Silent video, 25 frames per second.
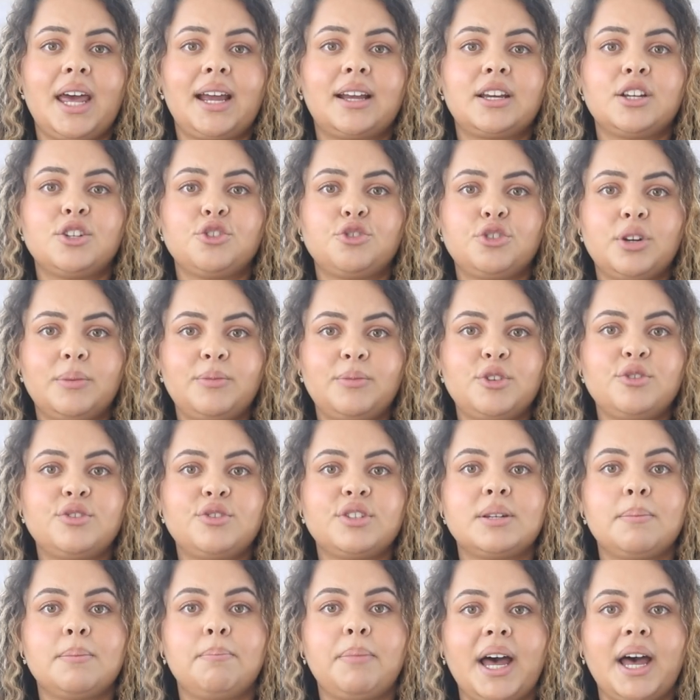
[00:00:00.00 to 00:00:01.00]
that
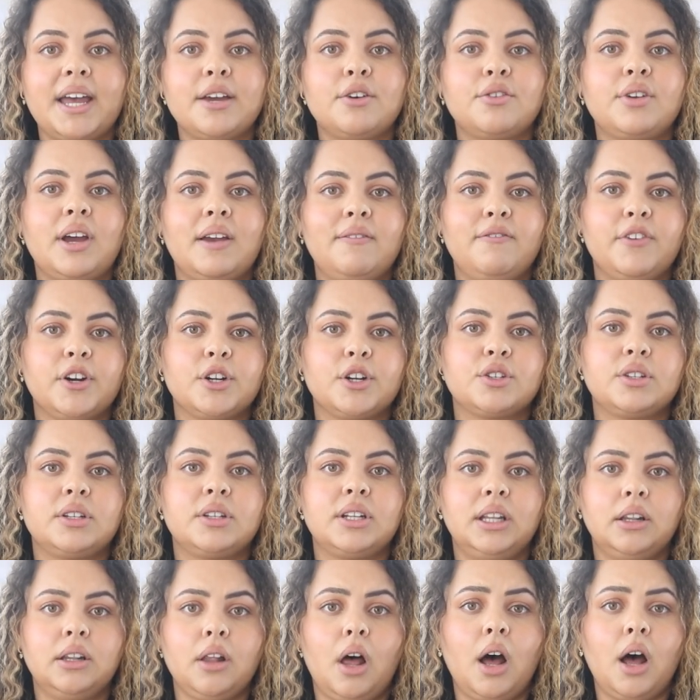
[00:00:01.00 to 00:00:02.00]
contributes to
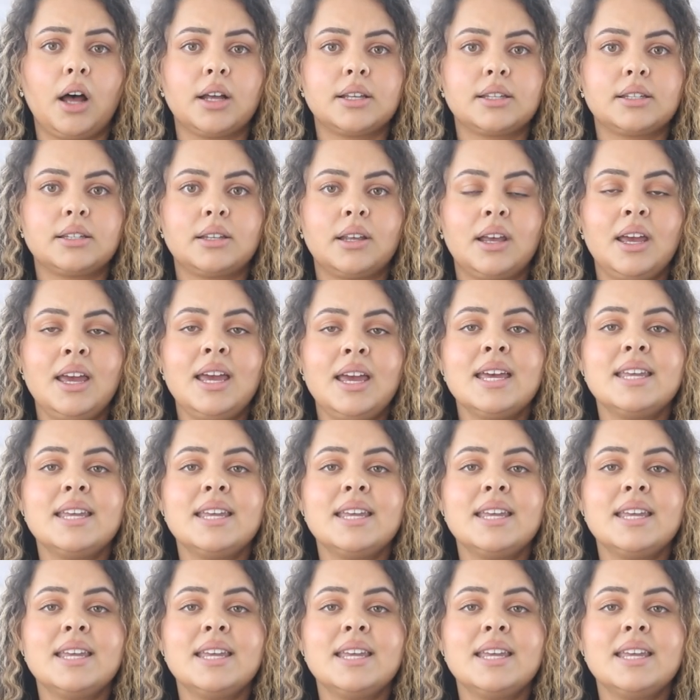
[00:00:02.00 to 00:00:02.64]
biodiversity loss.